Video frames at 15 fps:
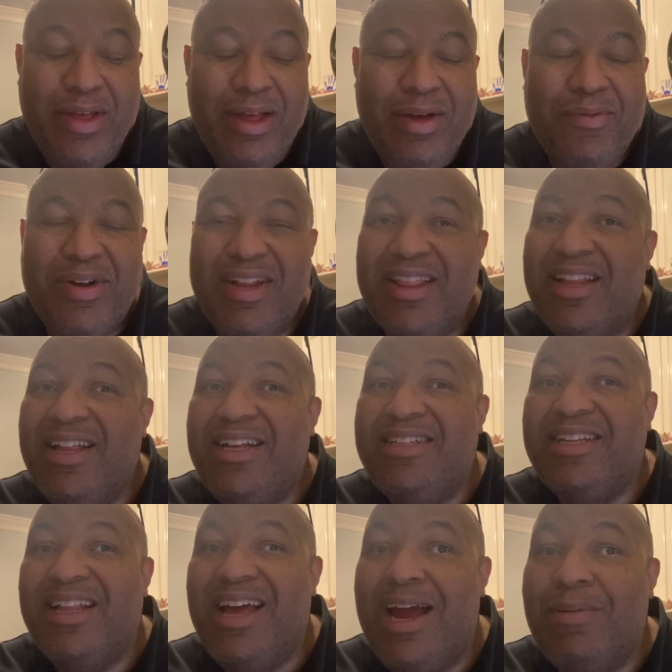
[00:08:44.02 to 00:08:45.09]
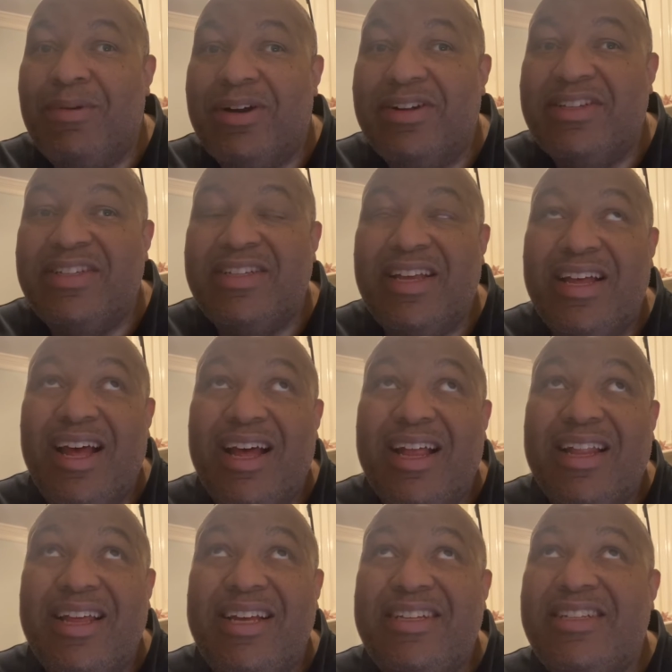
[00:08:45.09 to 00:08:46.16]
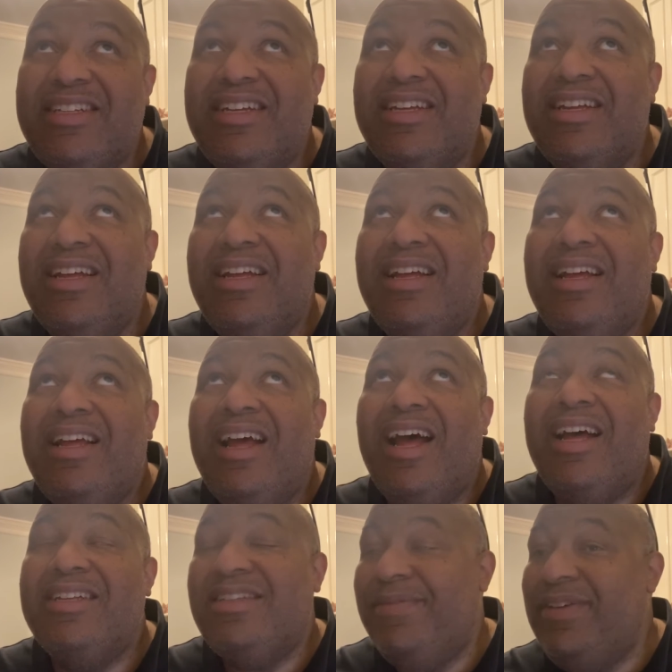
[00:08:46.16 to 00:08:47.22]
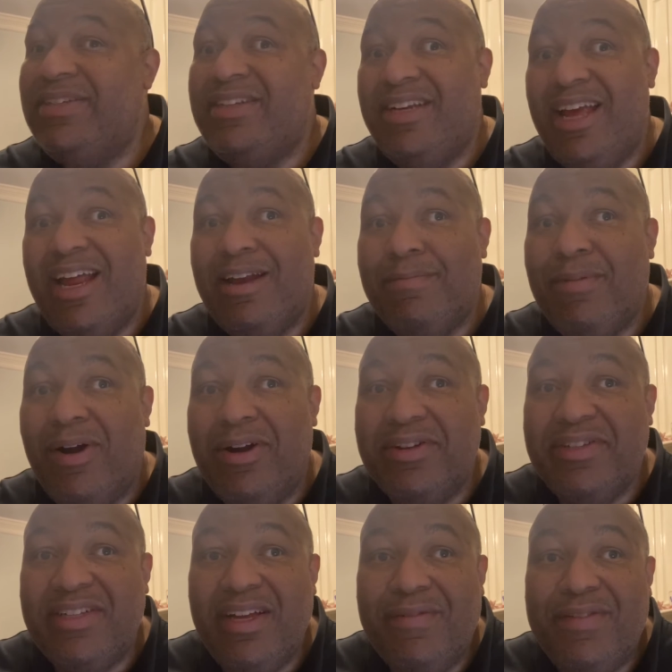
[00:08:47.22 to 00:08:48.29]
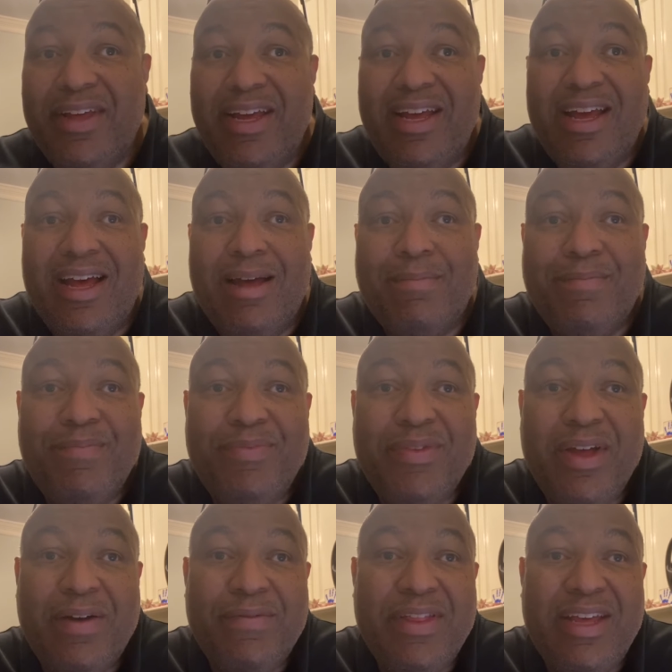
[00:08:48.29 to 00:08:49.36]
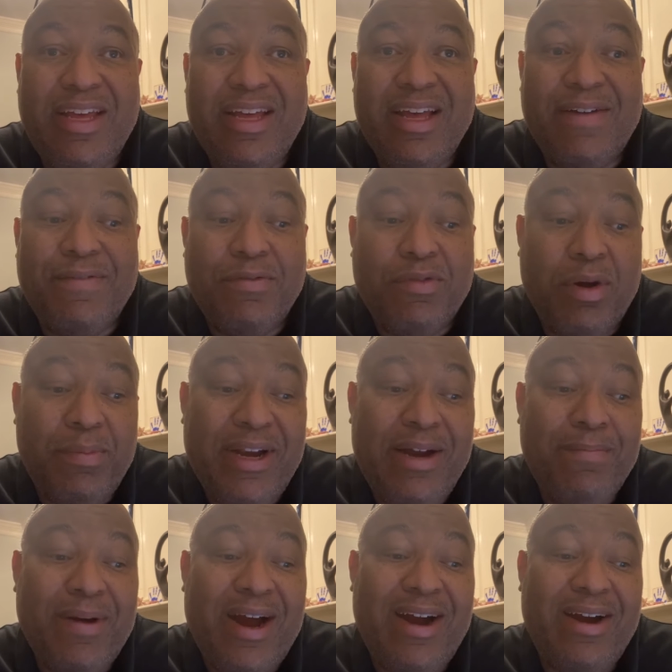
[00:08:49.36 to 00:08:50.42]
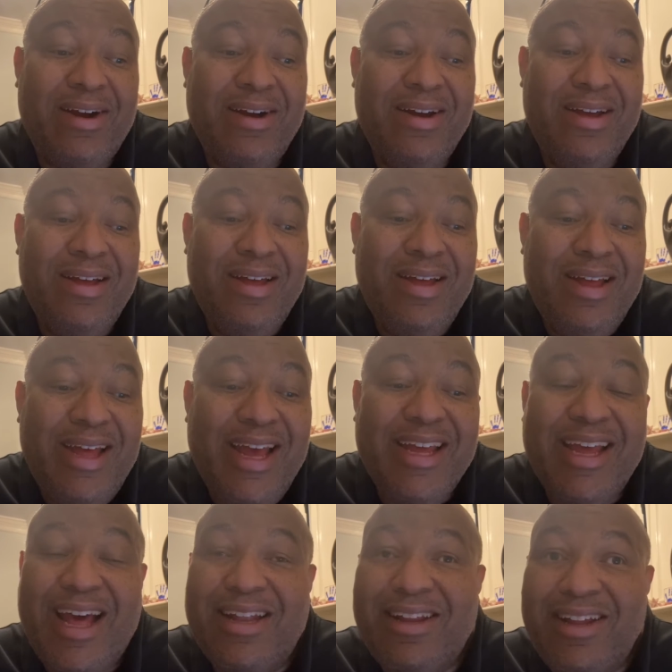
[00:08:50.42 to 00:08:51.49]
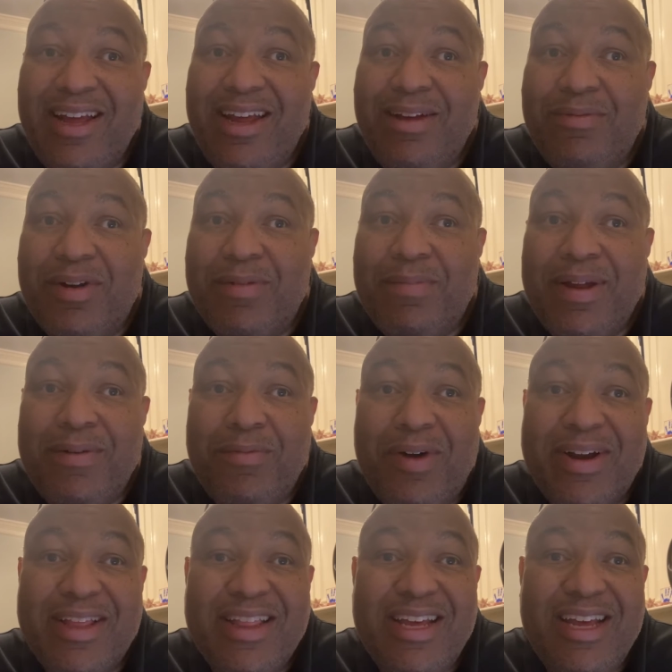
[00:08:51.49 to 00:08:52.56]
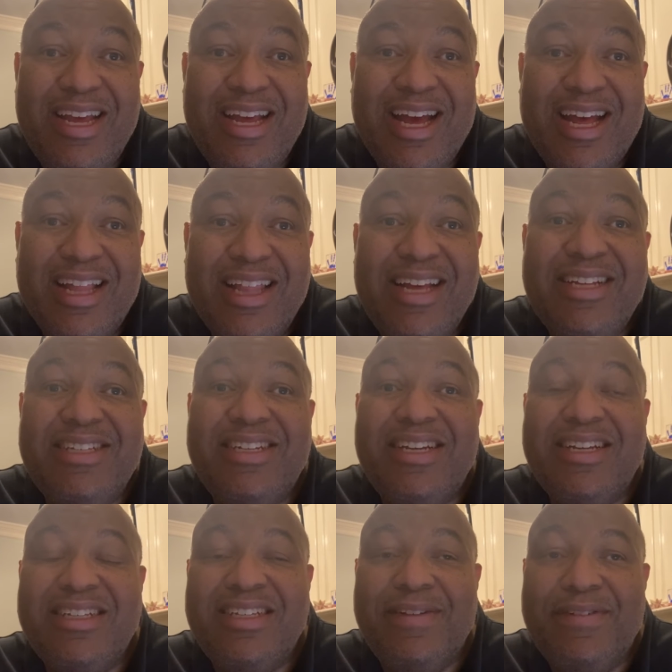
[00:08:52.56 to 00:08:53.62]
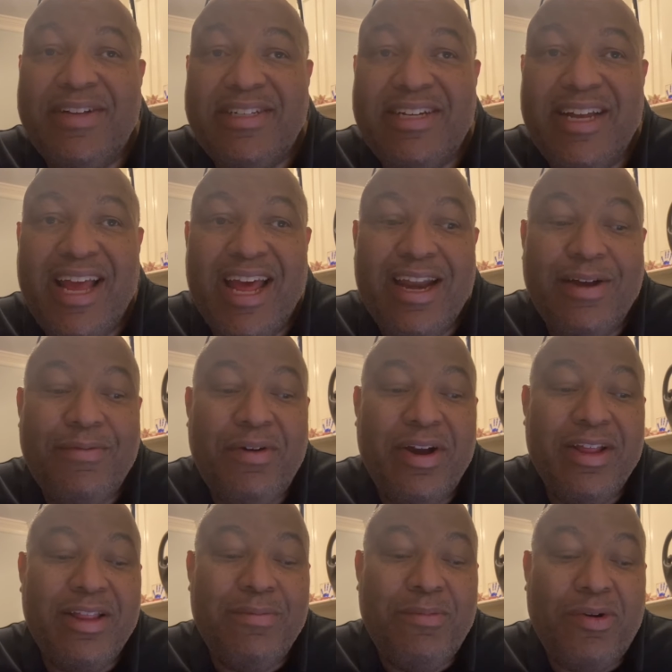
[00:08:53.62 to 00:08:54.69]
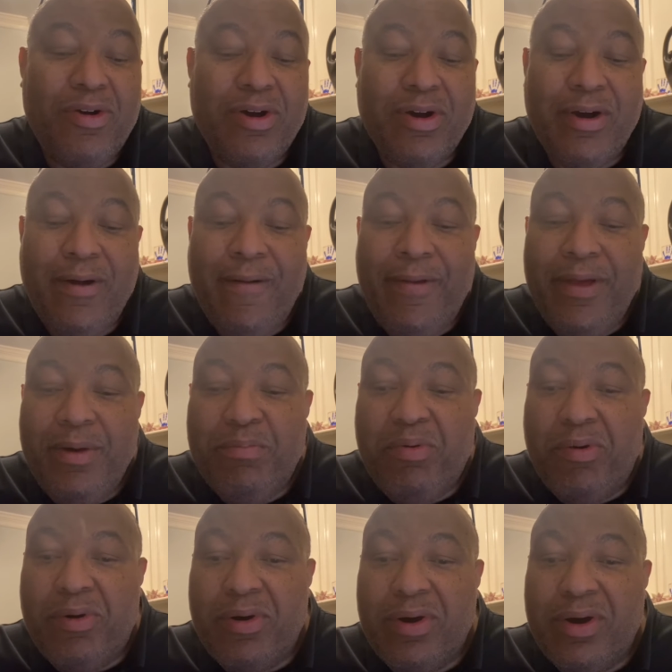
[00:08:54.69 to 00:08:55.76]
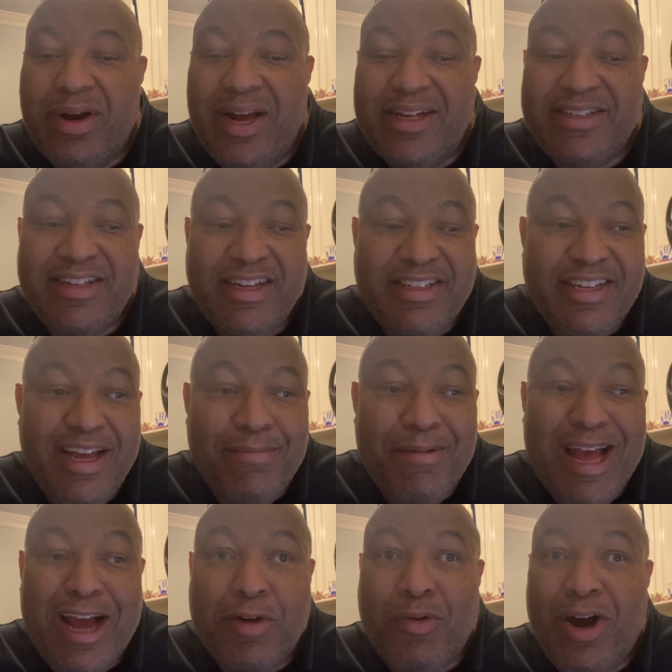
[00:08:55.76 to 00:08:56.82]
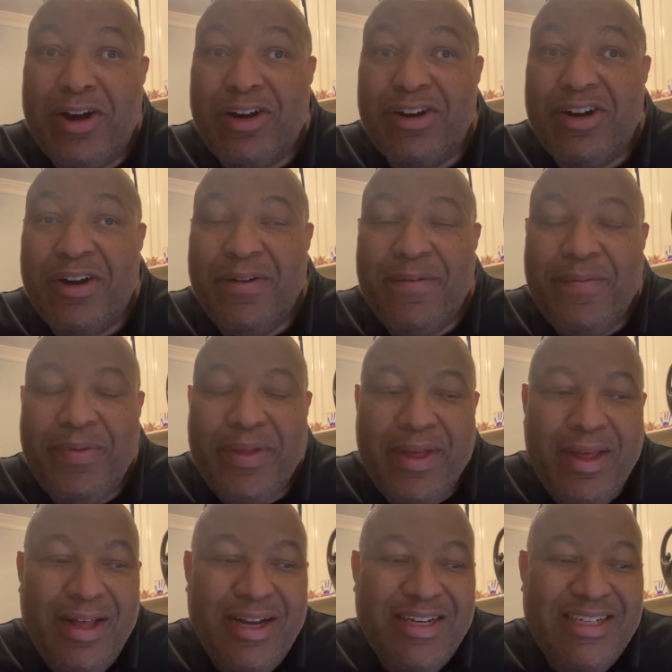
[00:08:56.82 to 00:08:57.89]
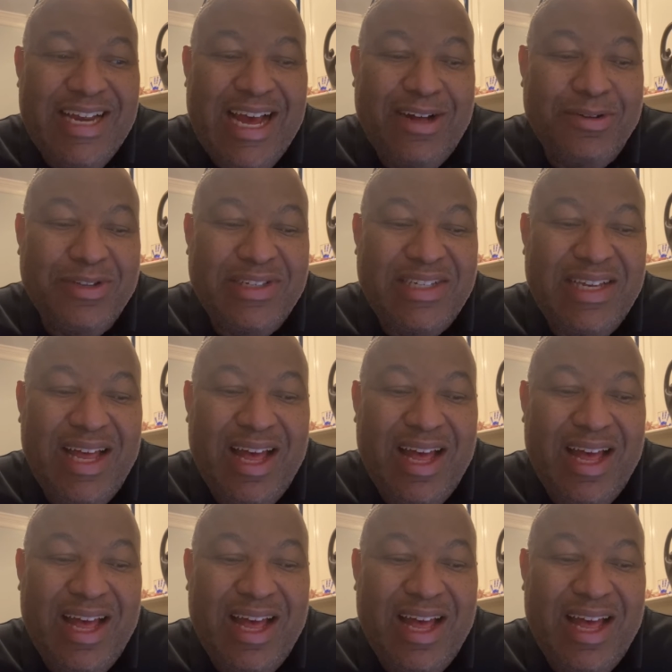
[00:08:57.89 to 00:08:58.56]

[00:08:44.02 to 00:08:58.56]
one of the least glamorous, least sophisticated parts of the Roman Empire. And Galilee would have been one of the least sophisticated, one of the more poor, as they say, backwater towns